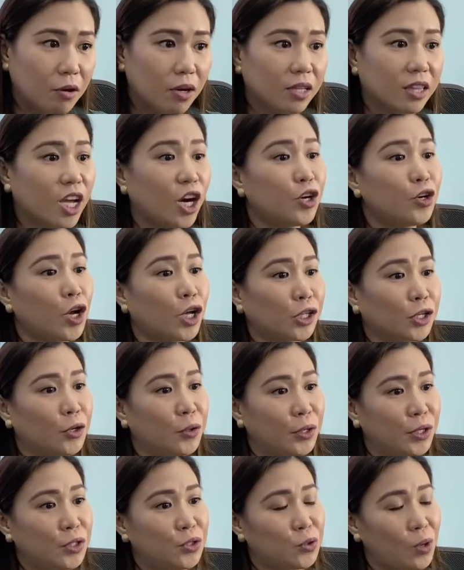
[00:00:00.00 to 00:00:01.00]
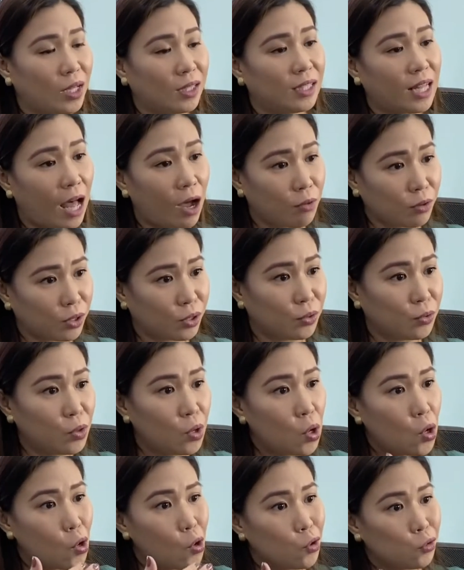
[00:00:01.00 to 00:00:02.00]
they're not going to allow
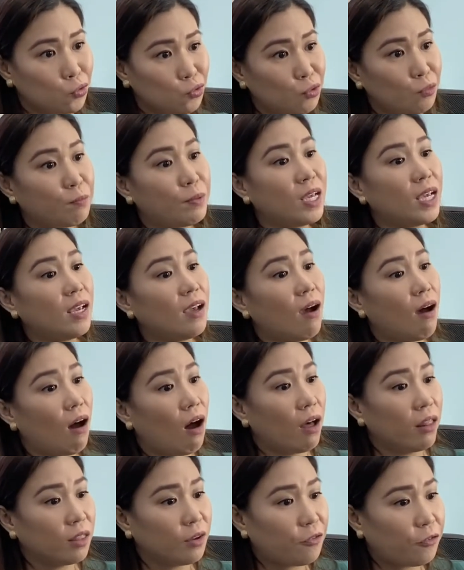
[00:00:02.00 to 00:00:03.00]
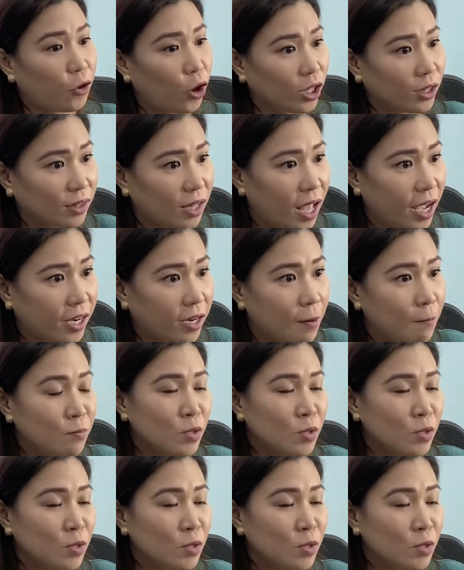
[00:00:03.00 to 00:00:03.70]
you to be on the front line.